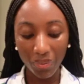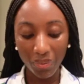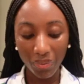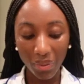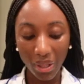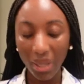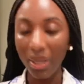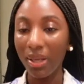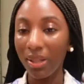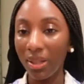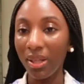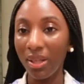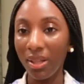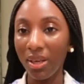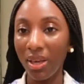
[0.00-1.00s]
like
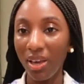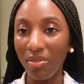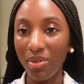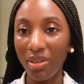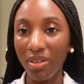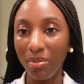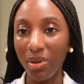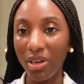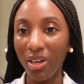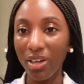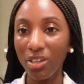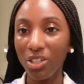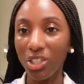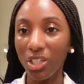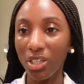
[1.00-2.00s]
they gave me some
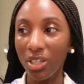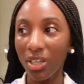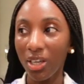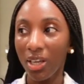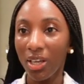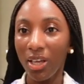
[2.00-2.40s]
attention.